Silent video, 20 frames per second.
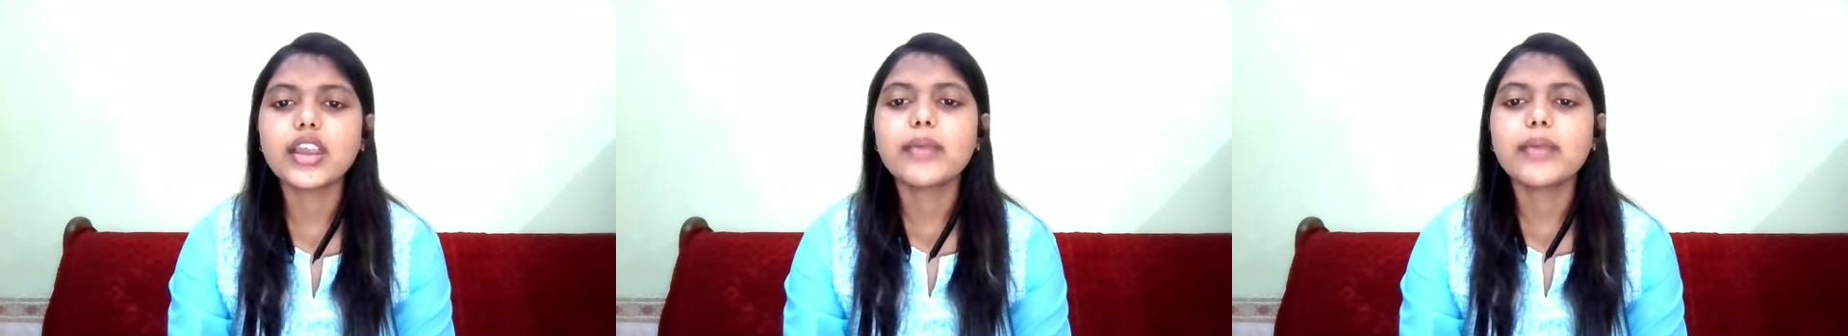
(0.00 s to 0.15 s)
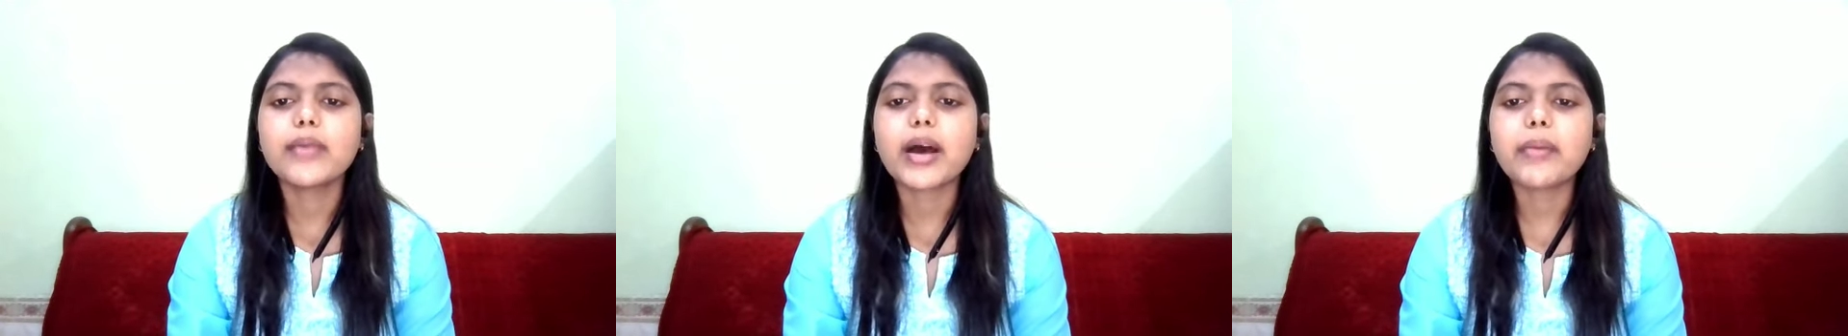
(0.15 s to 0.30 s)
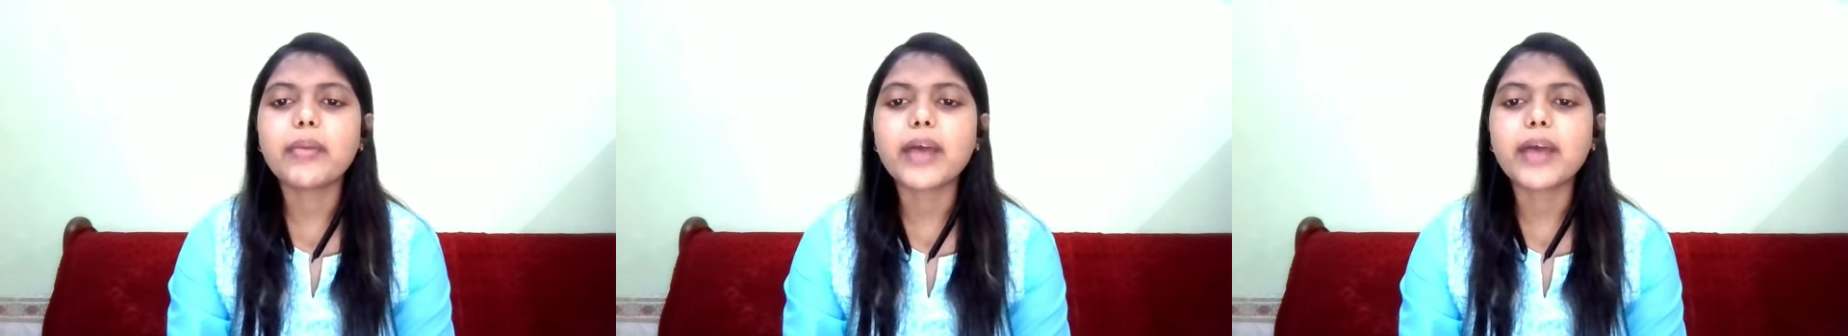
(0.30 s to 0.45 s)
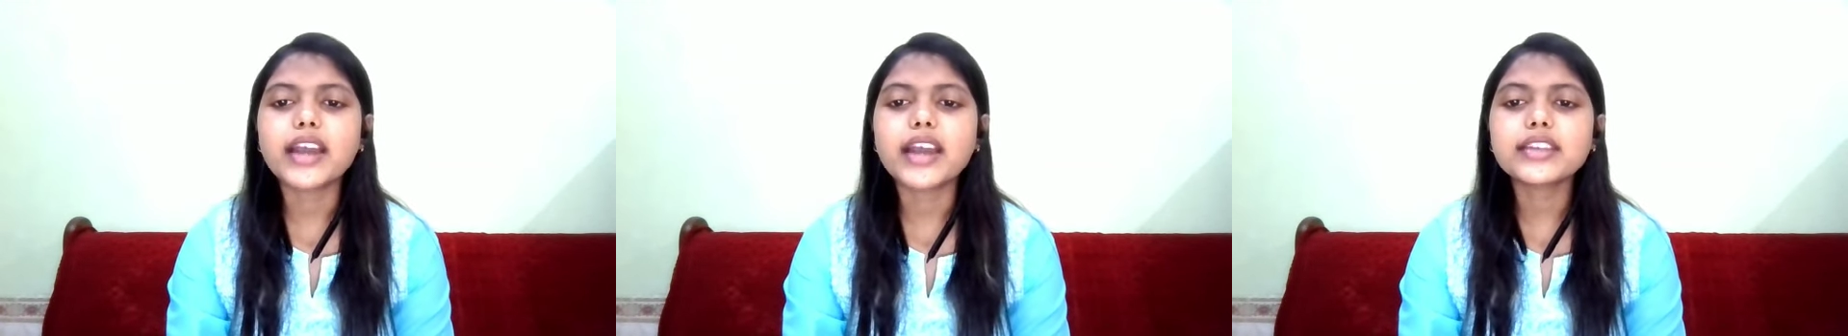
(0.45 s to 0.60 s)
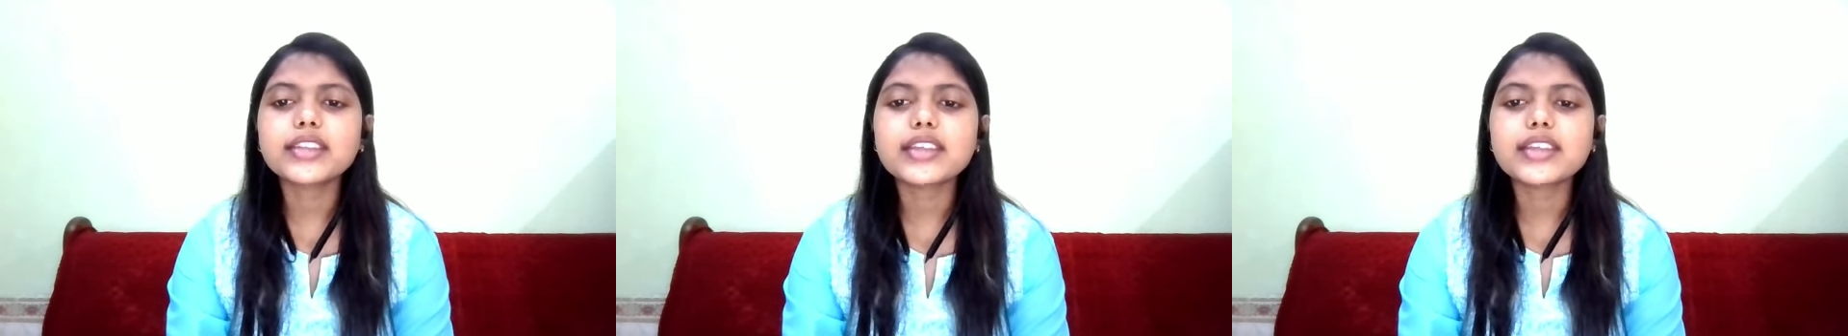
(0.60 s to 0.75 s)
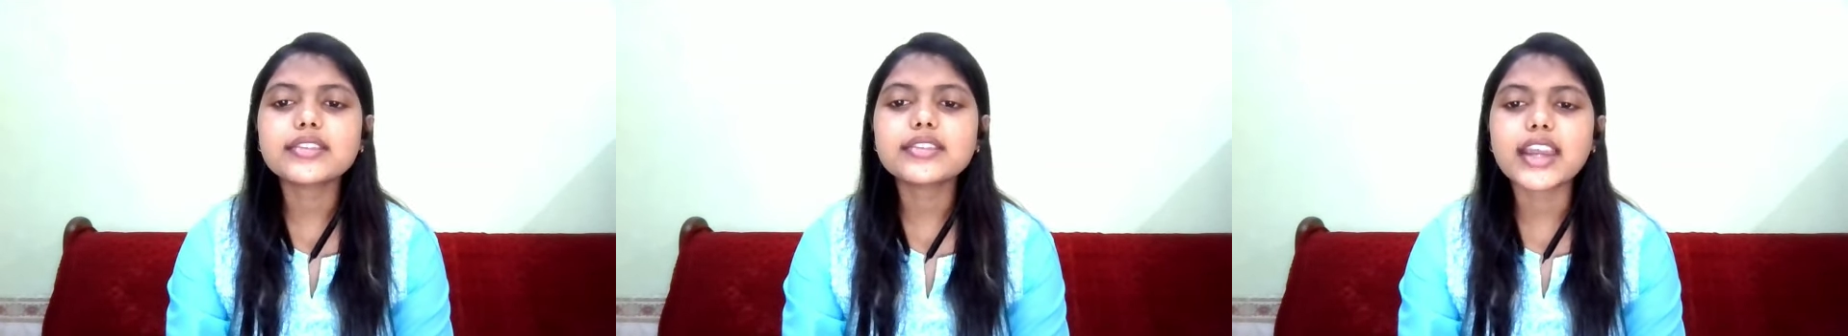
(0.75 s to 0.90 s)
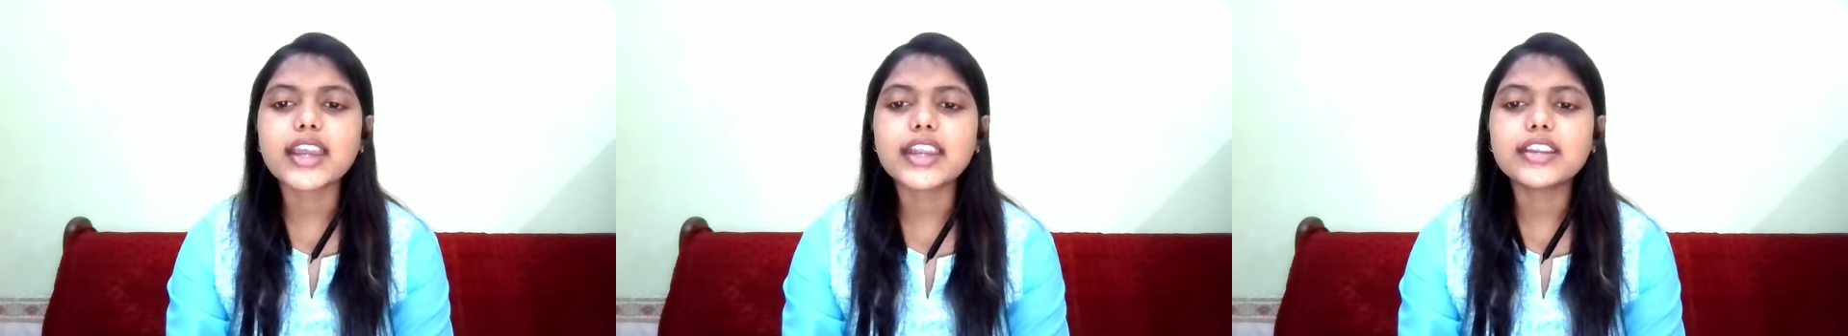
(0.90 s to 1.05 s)
Mahabharata
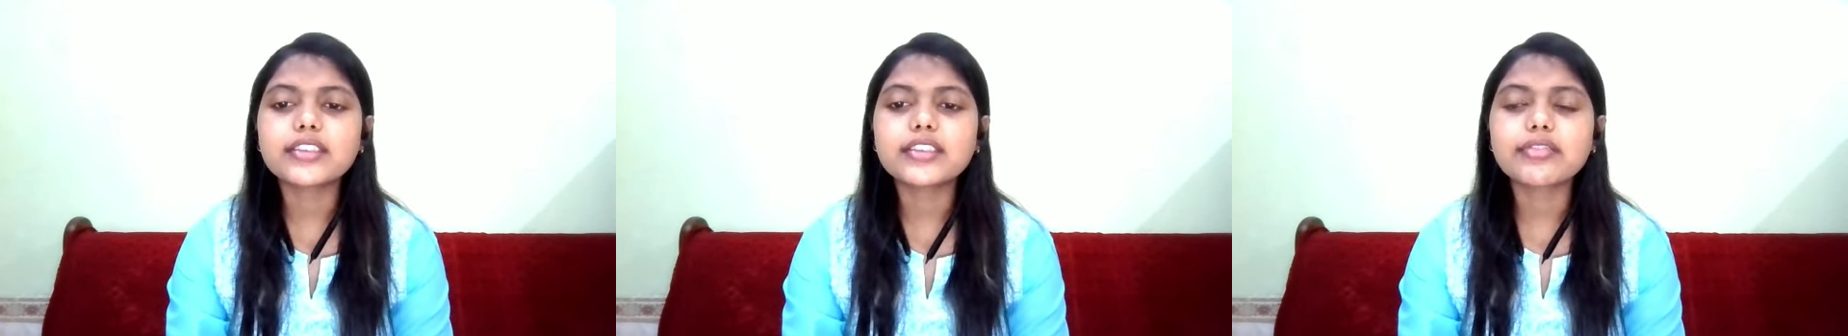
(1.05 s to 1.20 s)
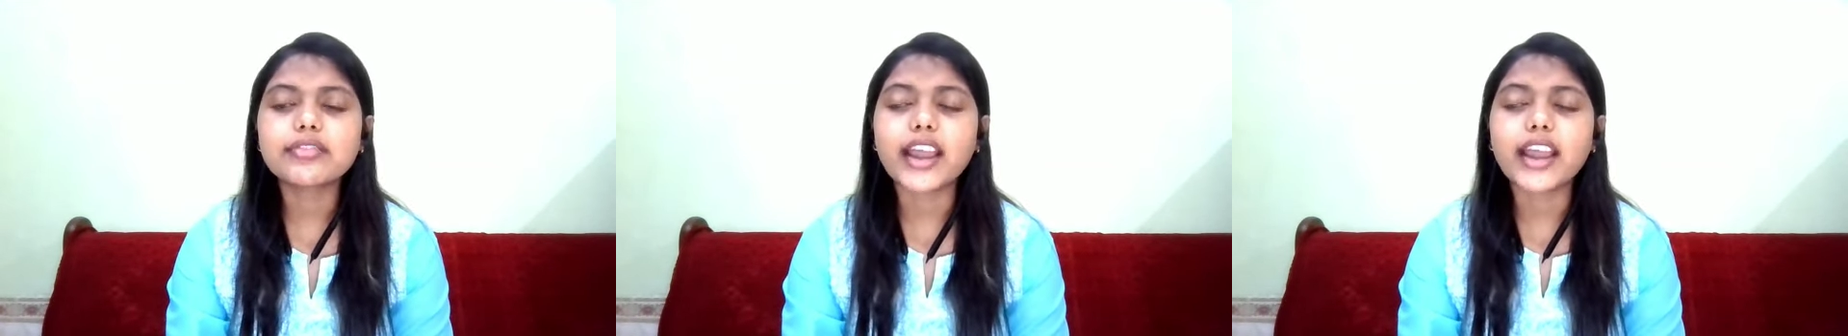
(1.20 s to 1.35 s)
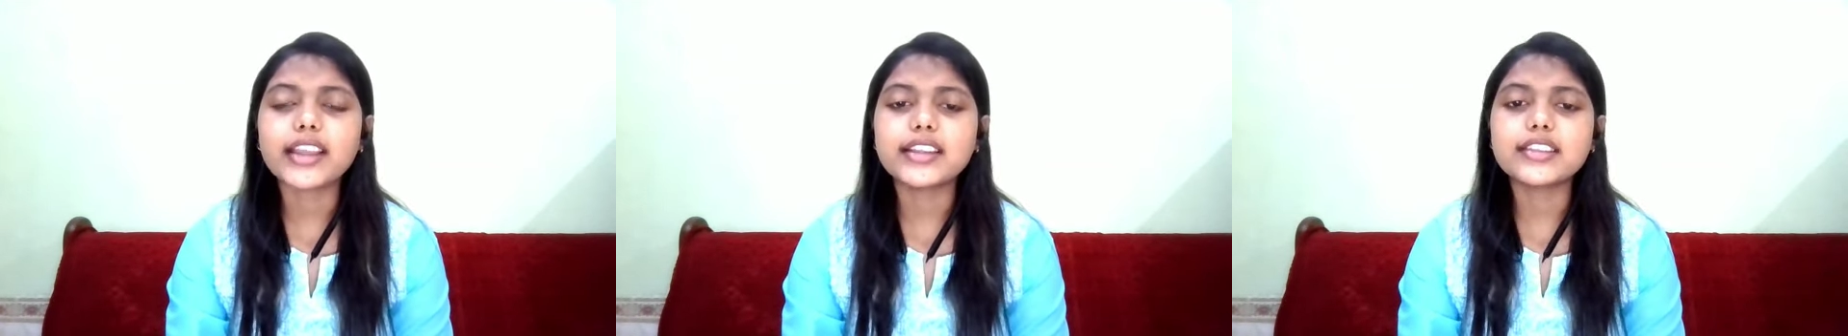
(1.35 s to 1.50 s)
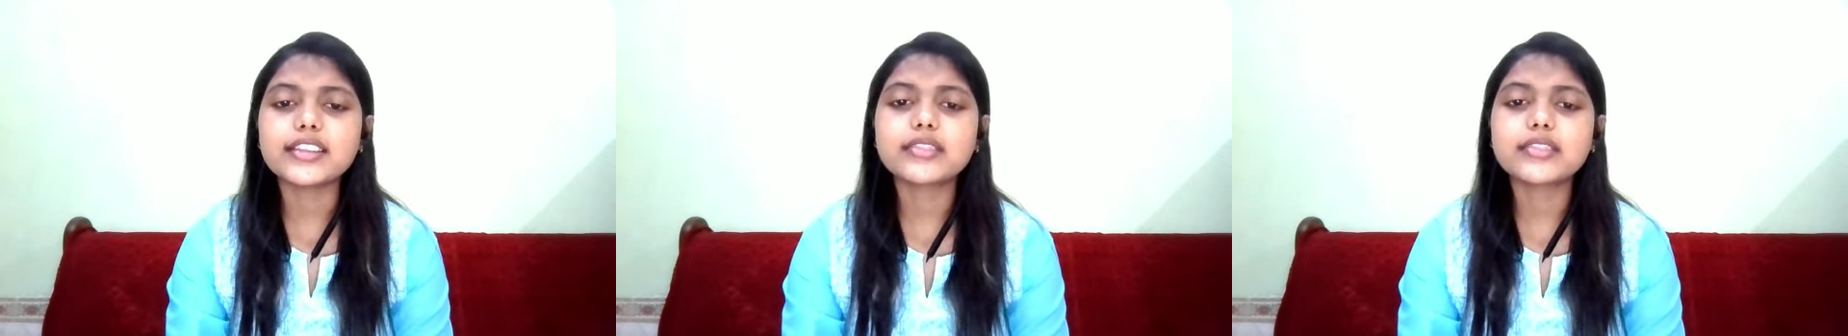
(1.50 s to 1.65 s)
cites violence